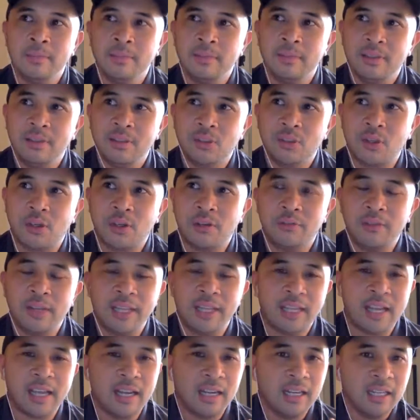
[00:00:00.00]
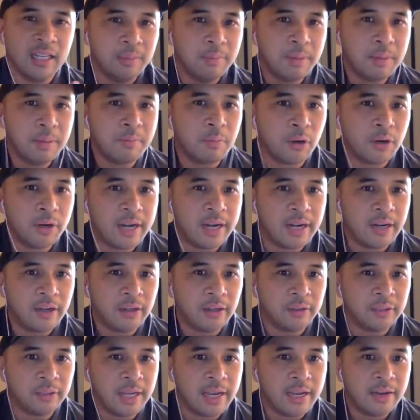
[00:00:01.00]
sort of like a little bit more
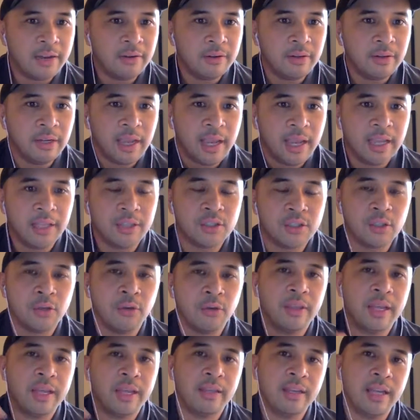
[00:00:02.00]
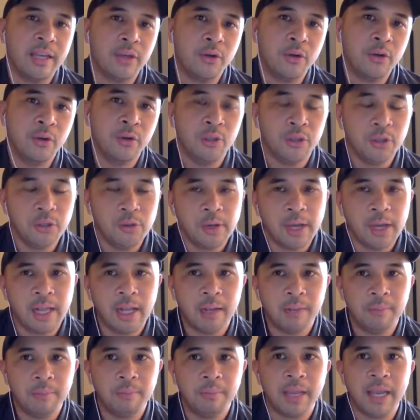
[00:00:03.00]
narrowed down. And so then like who do you
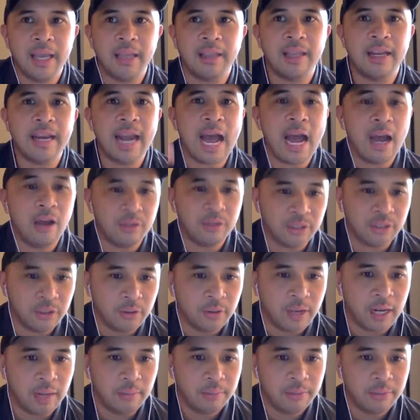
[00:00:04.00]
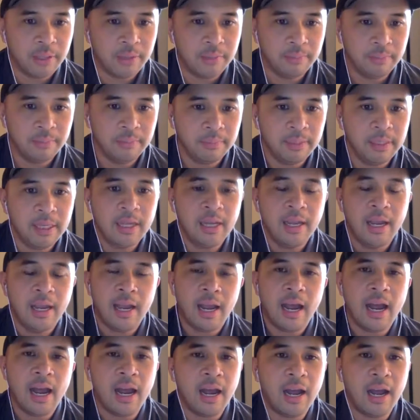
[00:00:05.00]
help and then how do you help them?
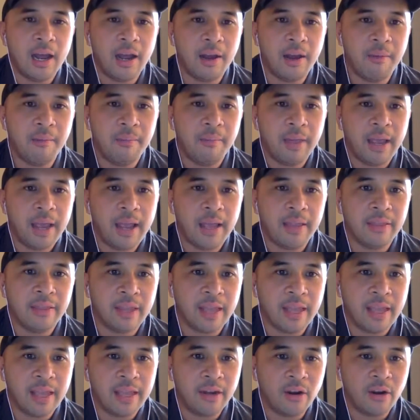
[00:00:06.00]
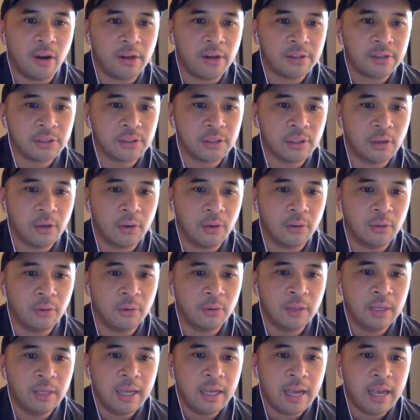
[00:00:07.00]
Um, and then
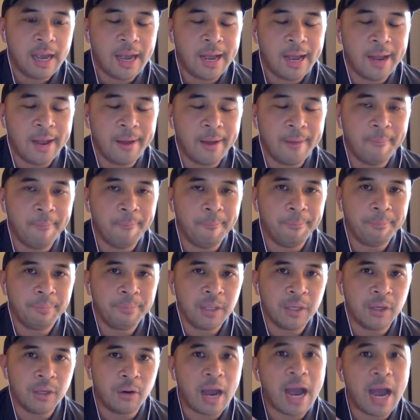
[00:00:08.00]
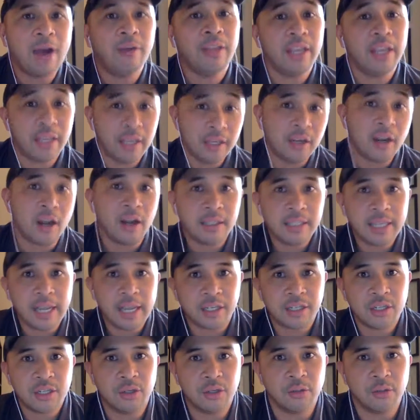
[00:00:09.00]
also um, you know how they can
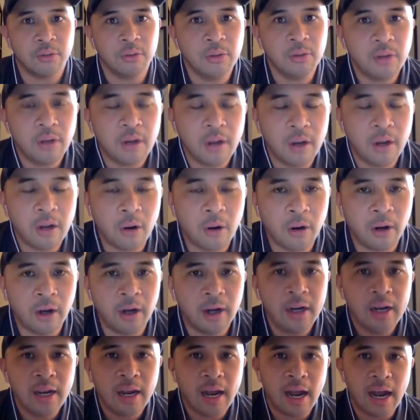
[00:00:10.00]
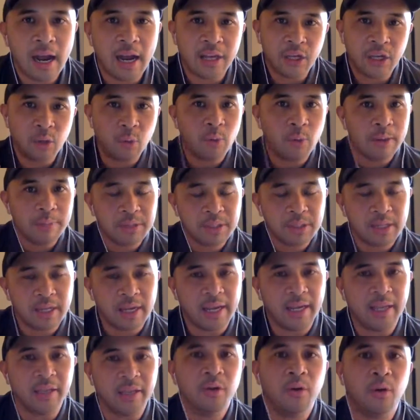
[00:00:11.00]
contact you or uh, your
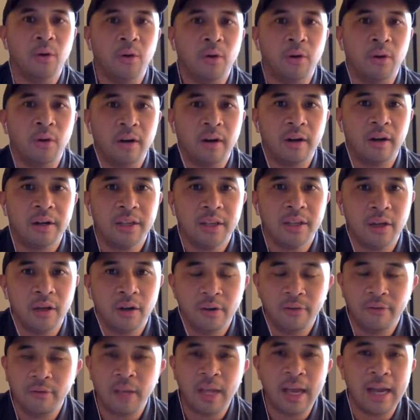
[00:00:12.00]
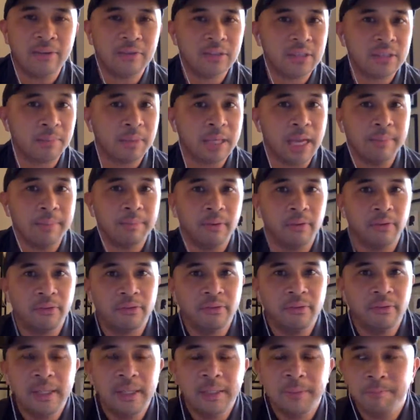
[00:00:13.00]
website or you know if you have some type of
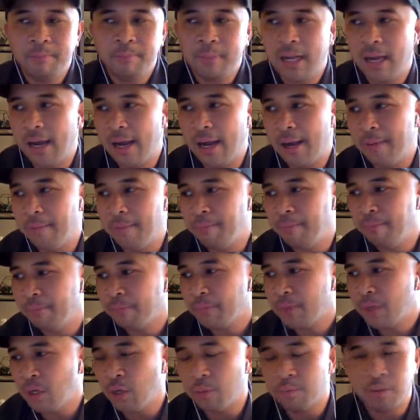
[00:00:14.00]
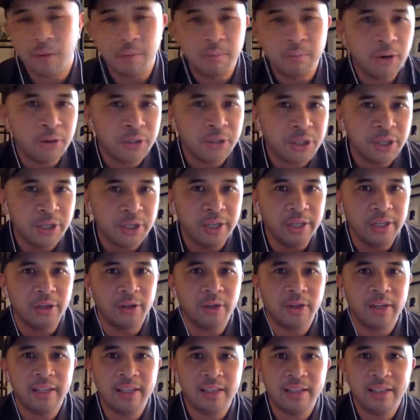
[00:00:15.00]
um, you know promotion
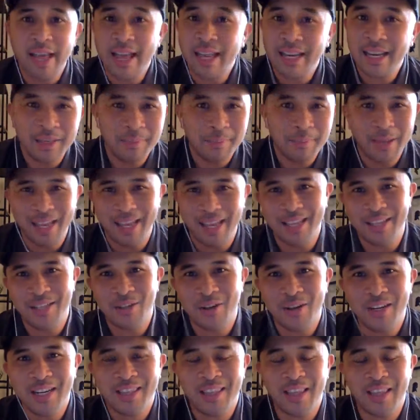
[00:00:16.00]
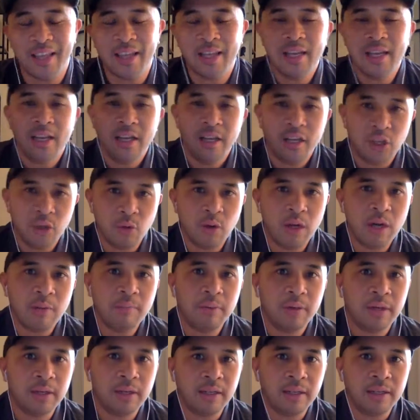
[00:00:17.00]
or landing page or anything you want to
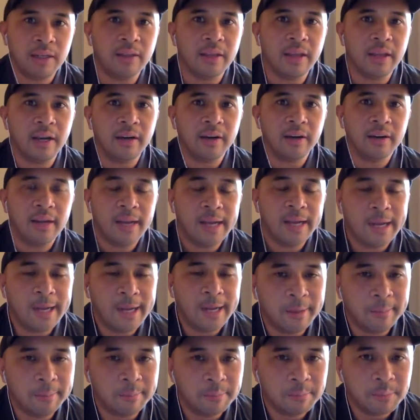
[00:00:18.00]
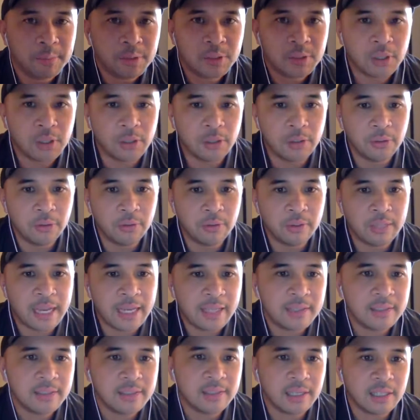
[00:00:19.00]
put it in there um, so
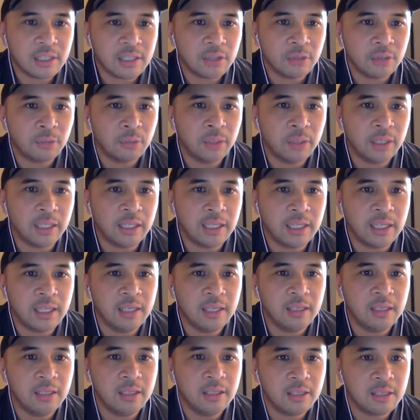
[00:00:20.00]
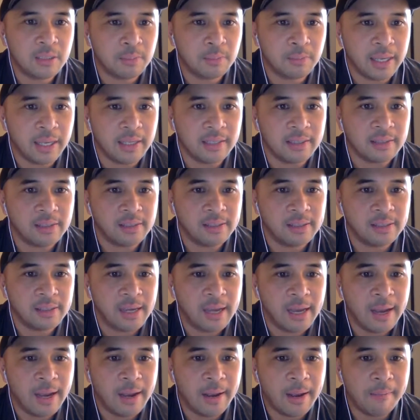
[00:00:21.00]
that's that's a really key space
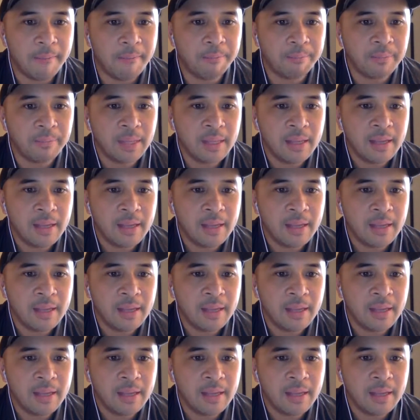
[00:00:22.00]
um,